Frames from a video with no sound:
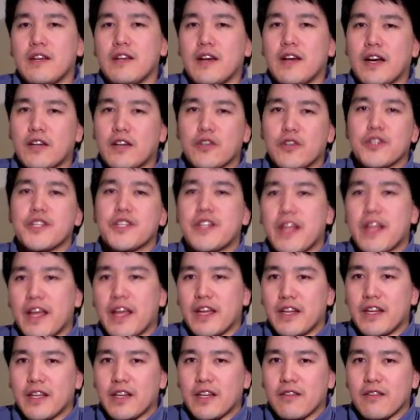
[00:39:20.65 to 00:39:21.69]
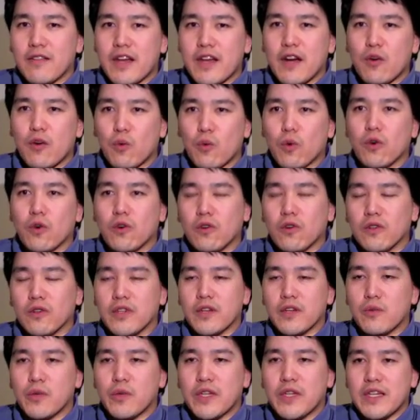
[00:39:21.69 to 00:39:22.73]
understanding of that world
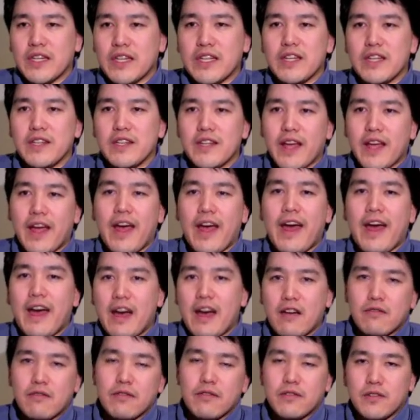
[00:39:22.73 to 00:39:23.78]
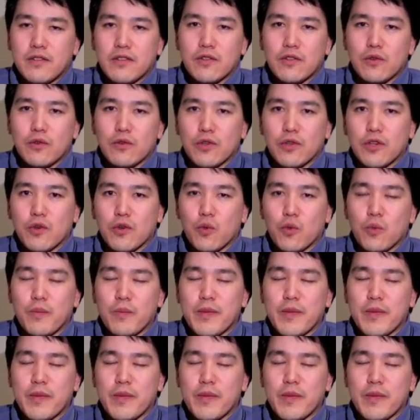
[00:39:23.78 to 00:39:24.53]
that we need to have in order